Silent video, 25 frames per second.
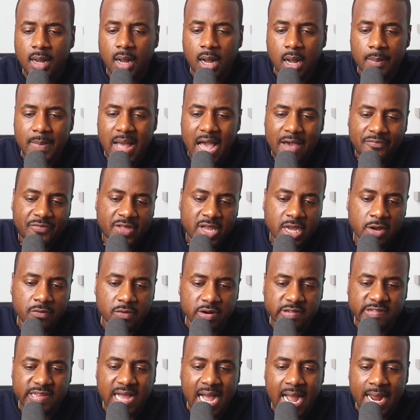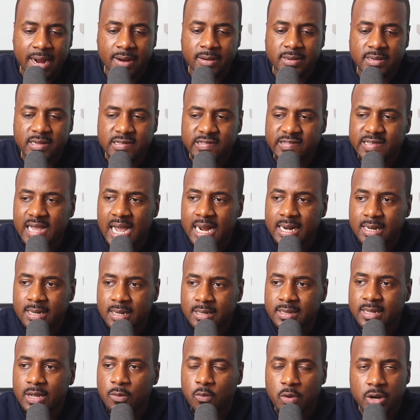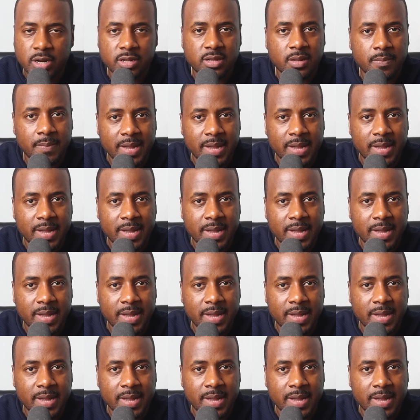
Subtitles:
after he retired, decided that they wanted